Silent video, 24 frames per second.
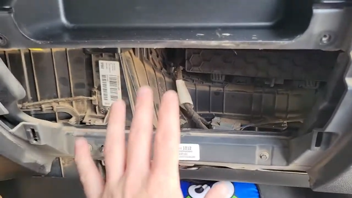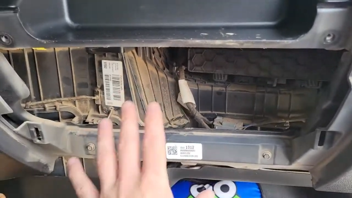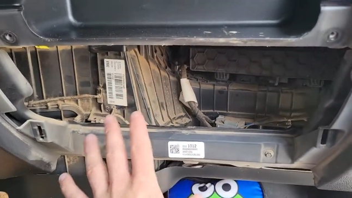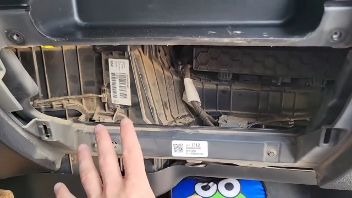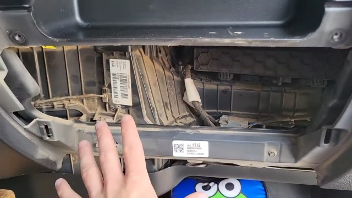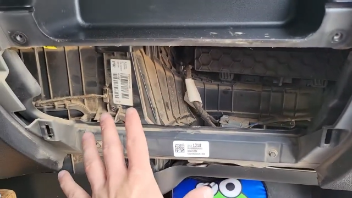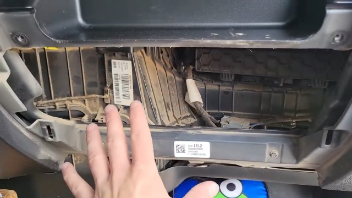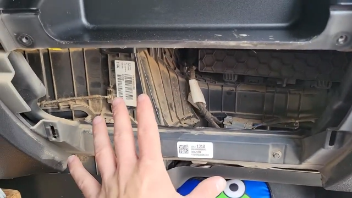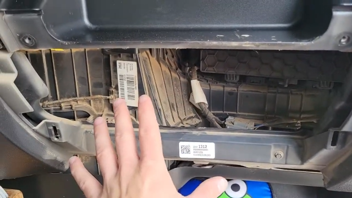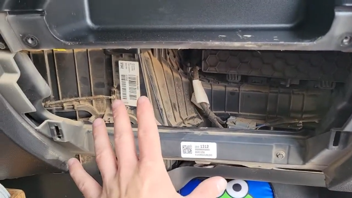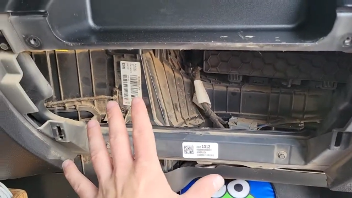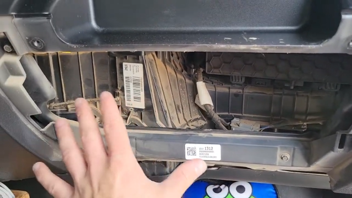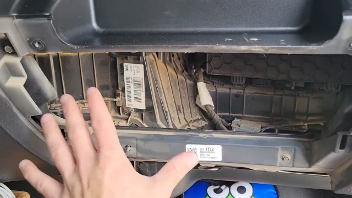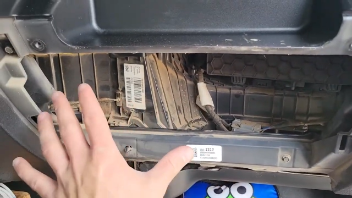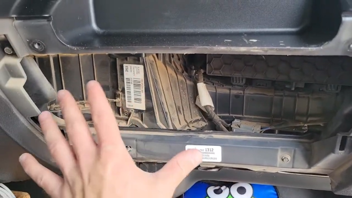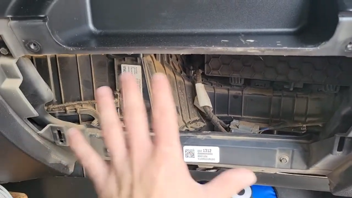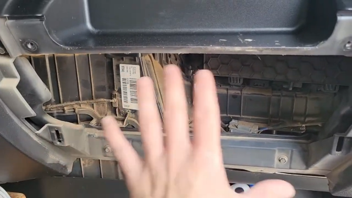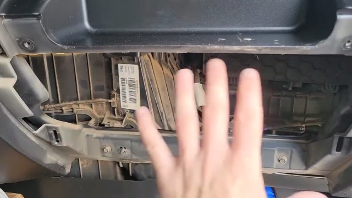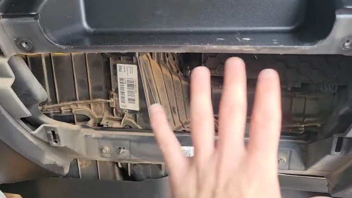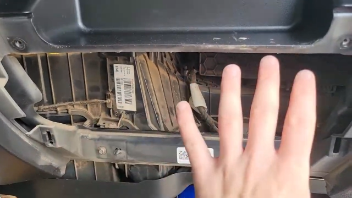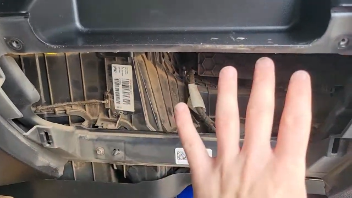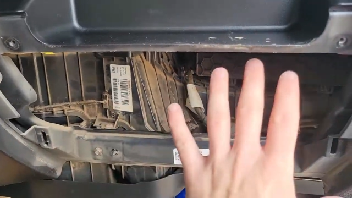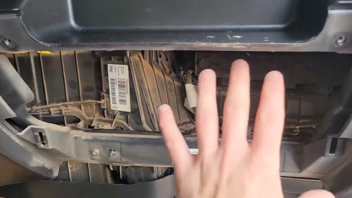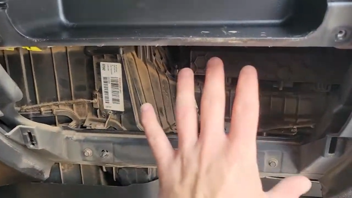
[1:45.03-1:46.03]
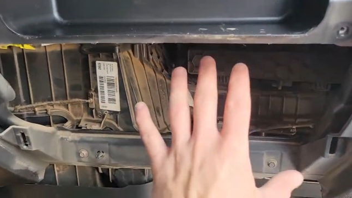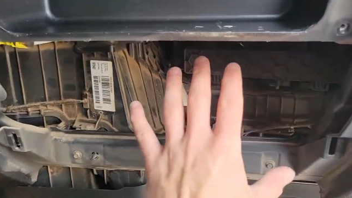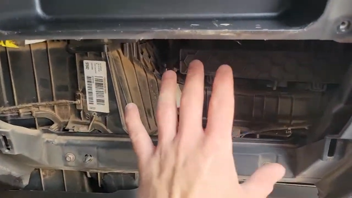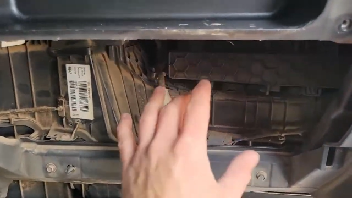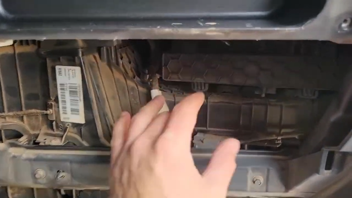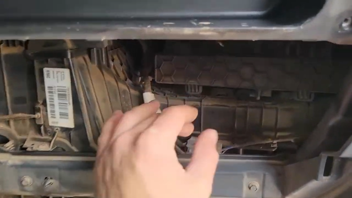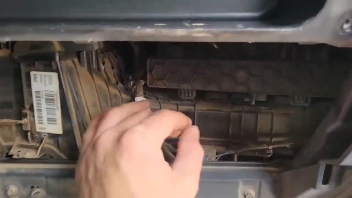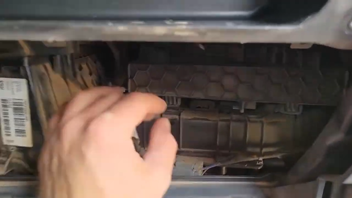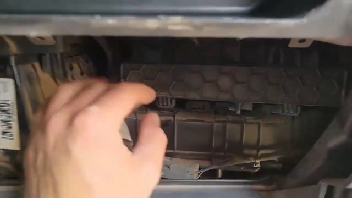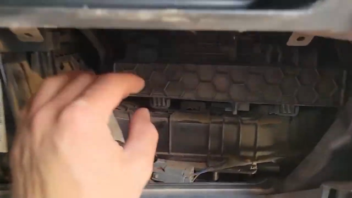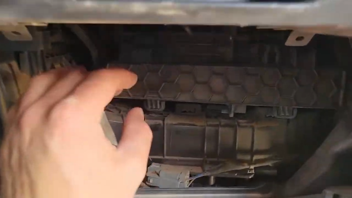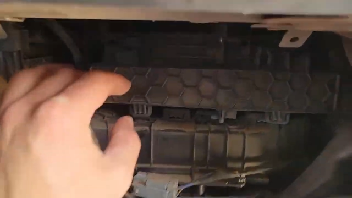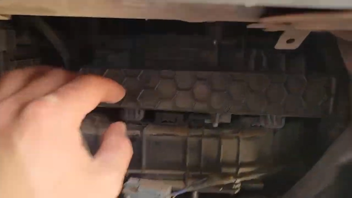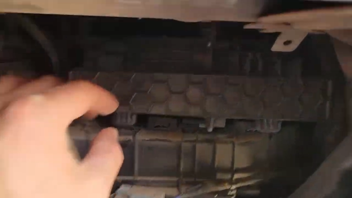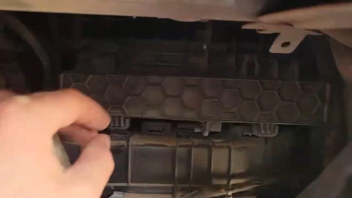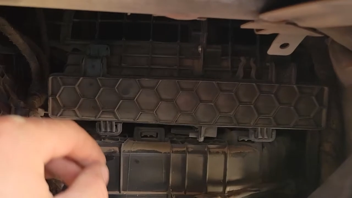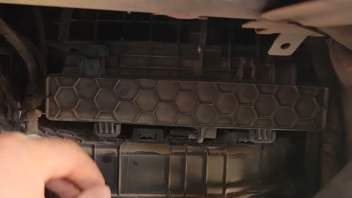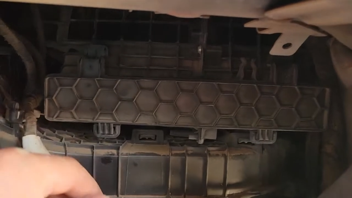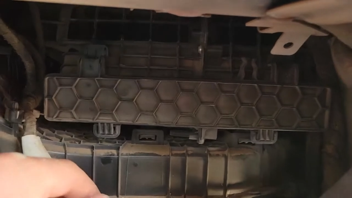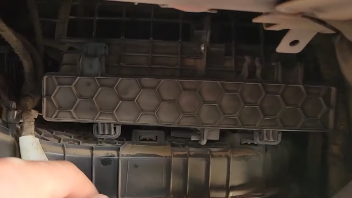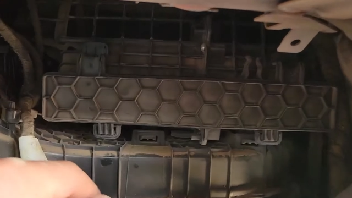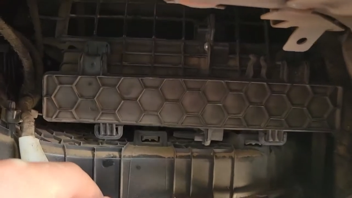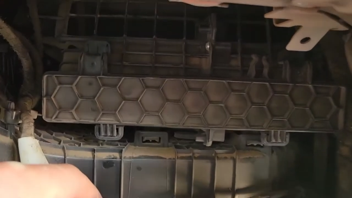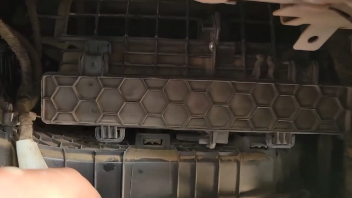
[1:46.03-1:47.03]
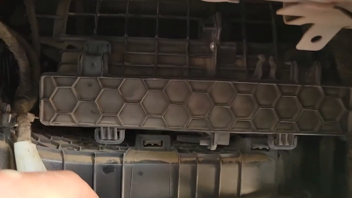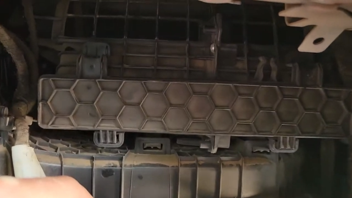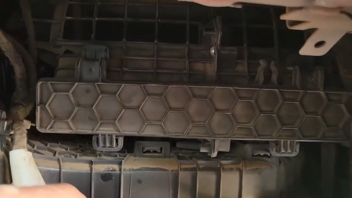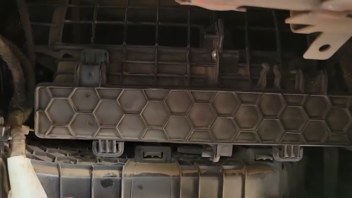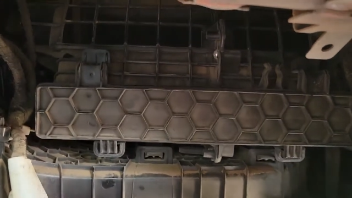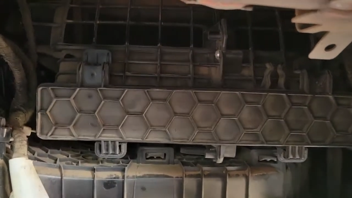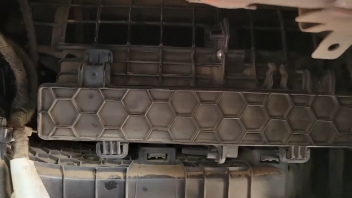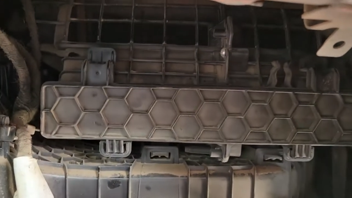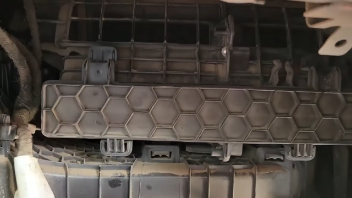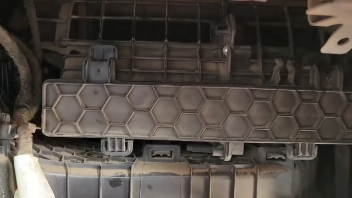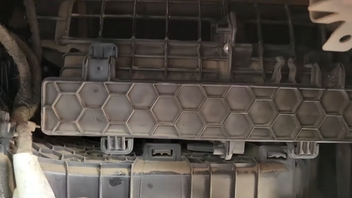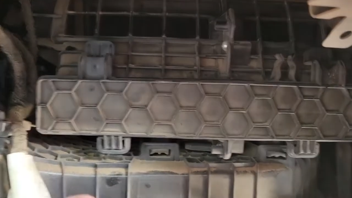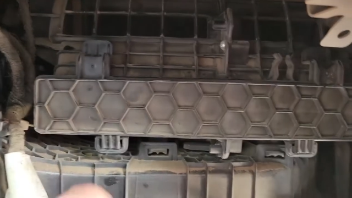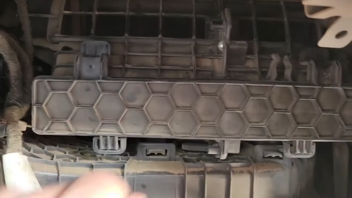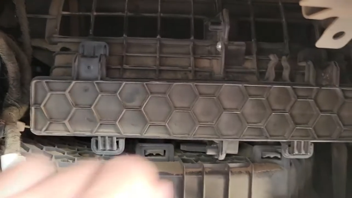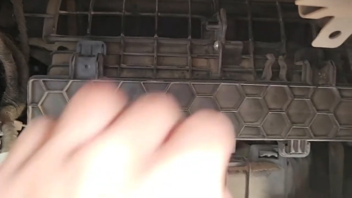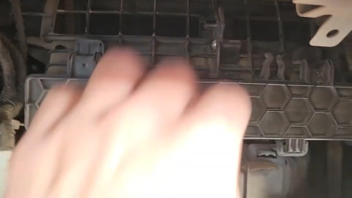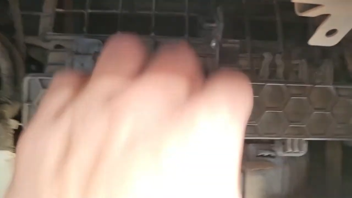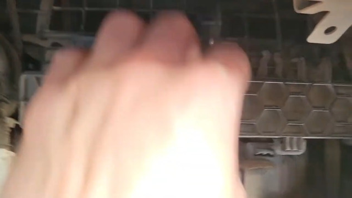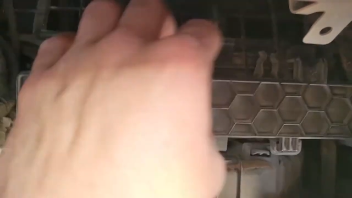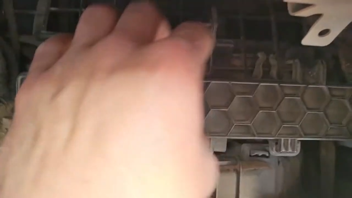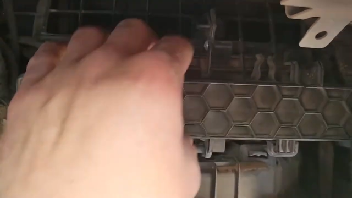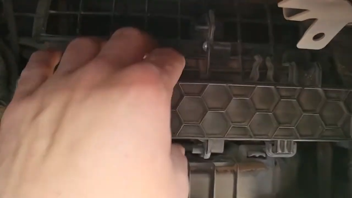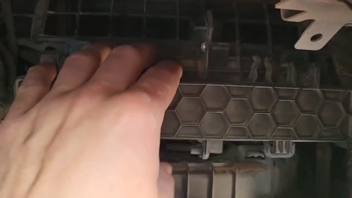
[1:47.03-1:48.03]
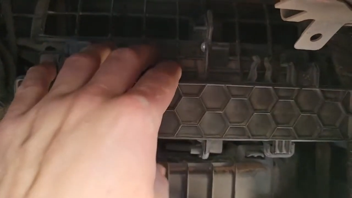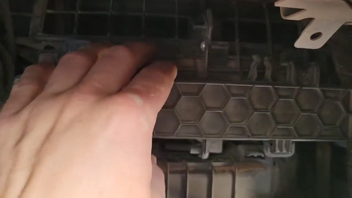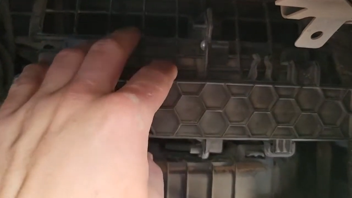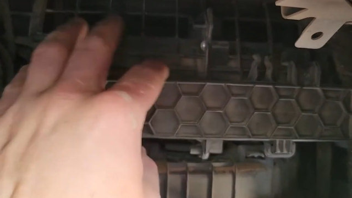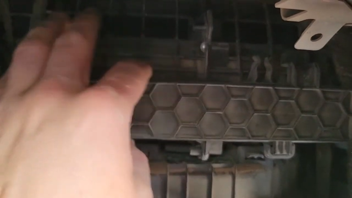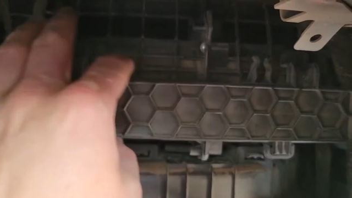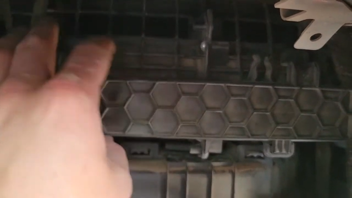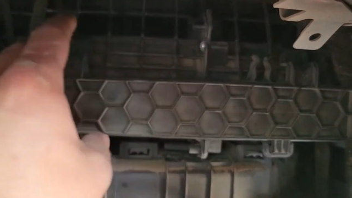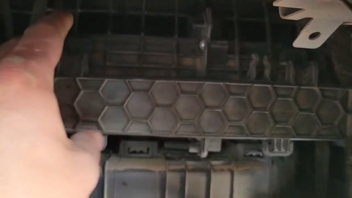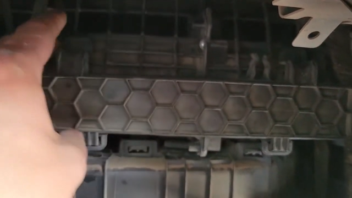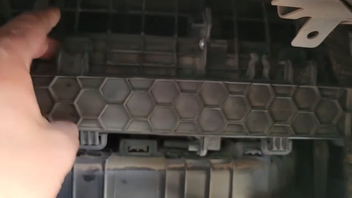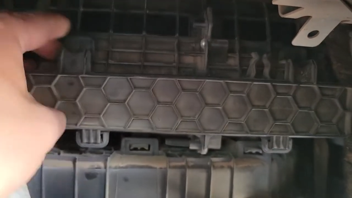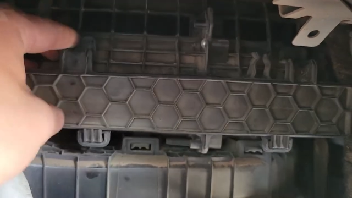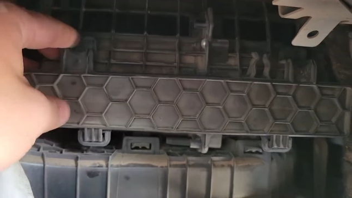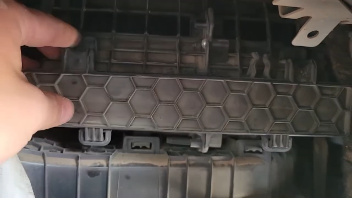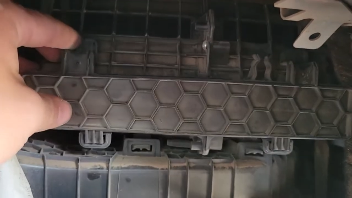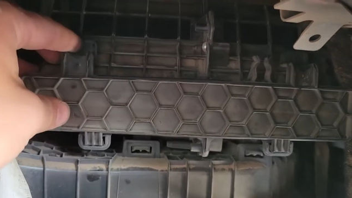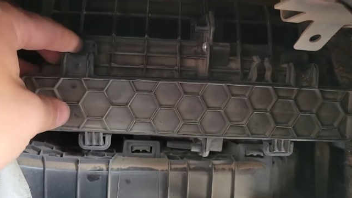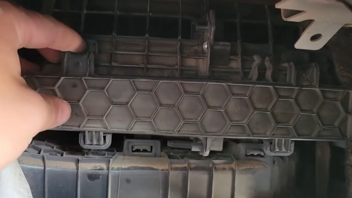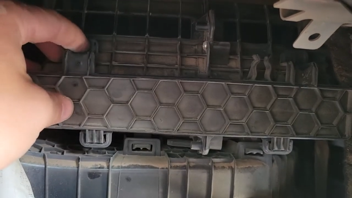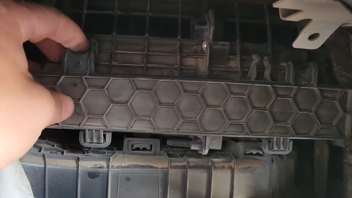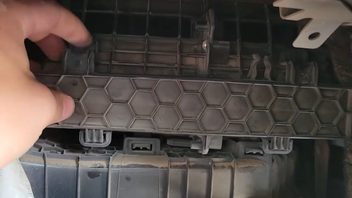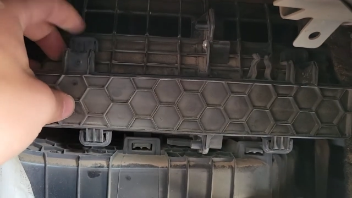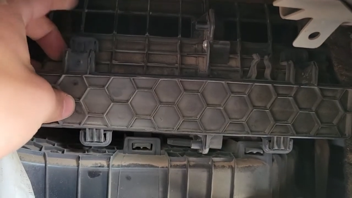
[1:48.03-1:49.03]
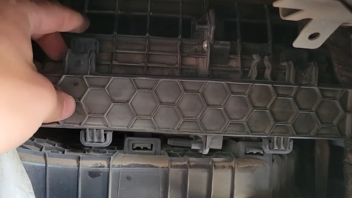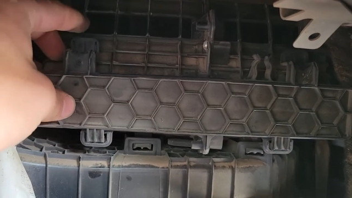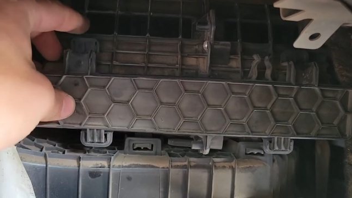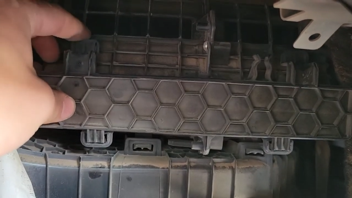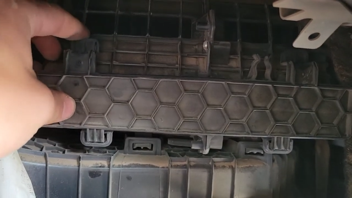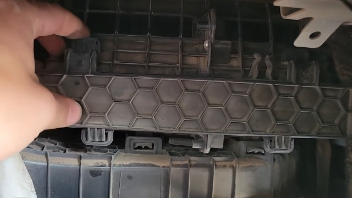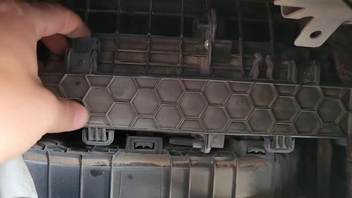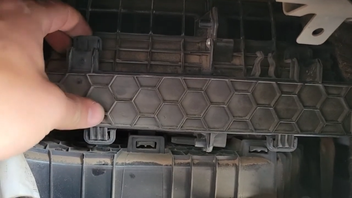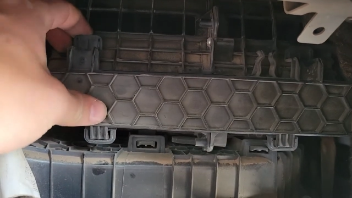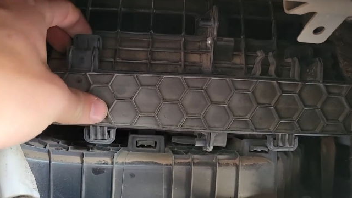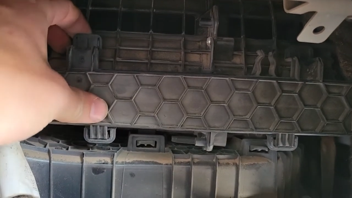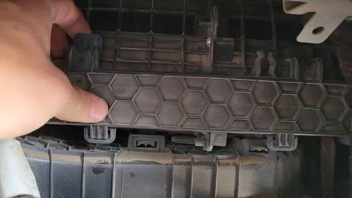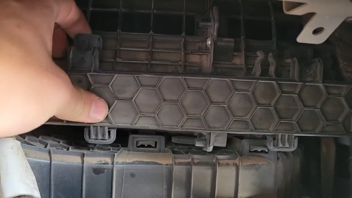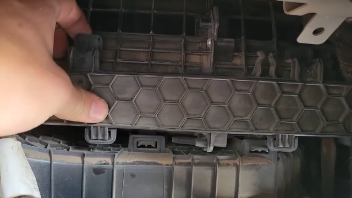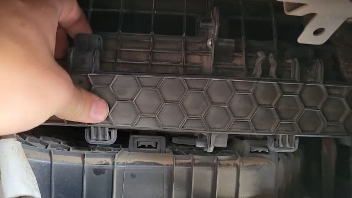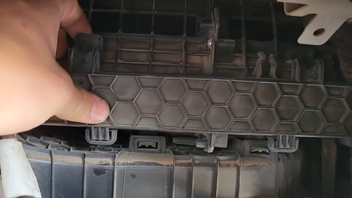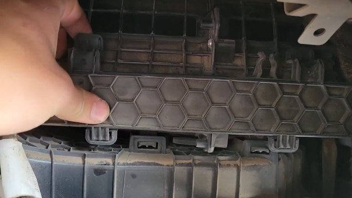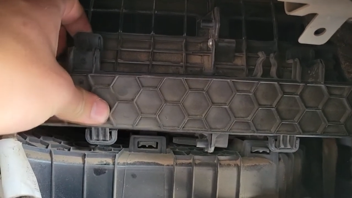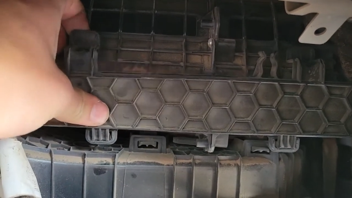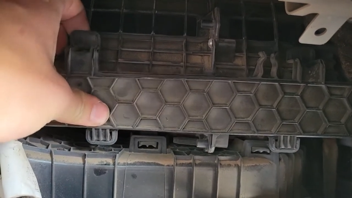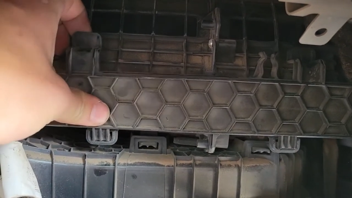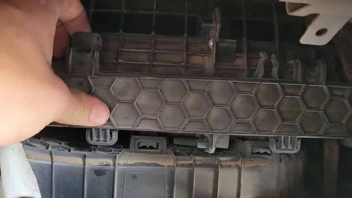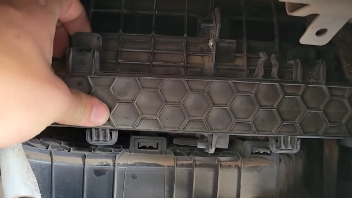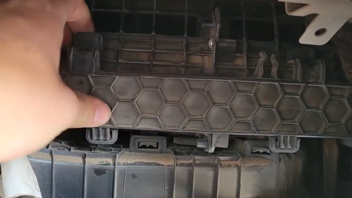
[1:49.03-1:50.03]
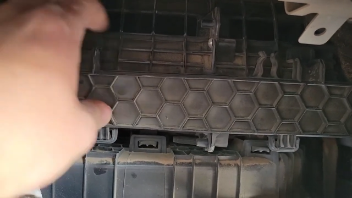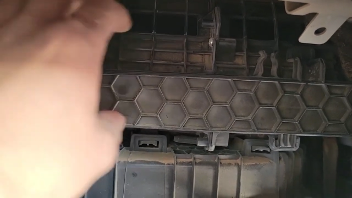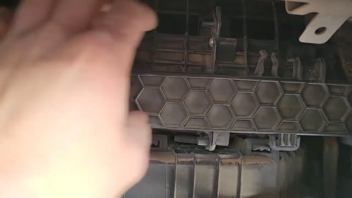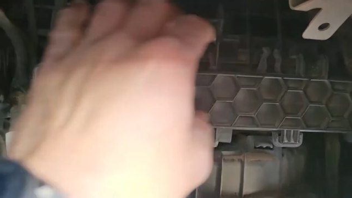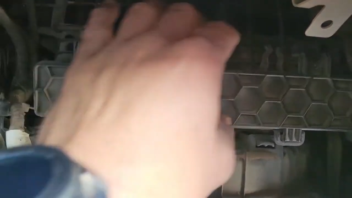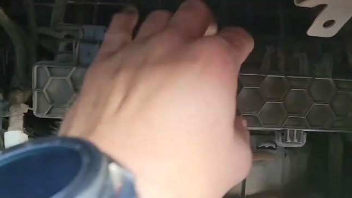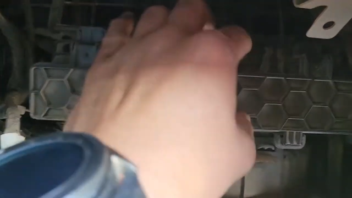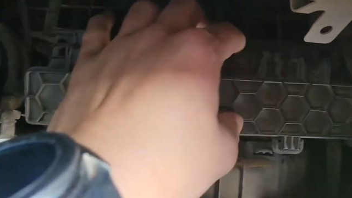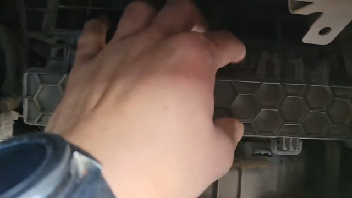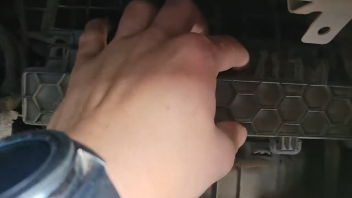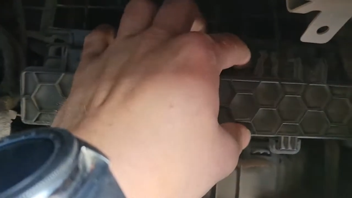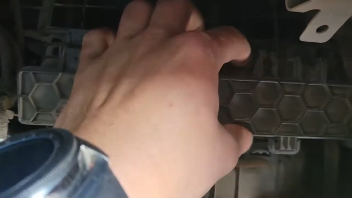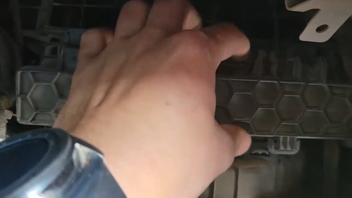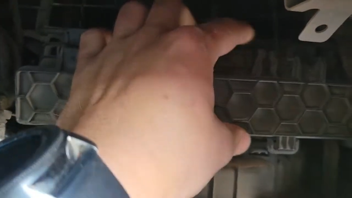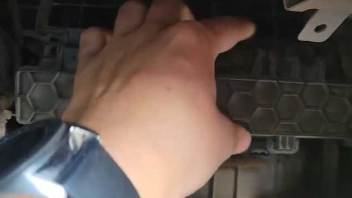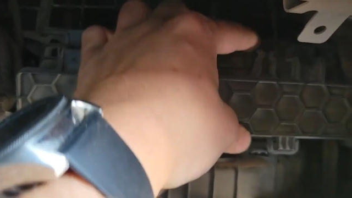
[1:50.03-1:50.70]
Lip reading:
Nobody's mouth can be seen.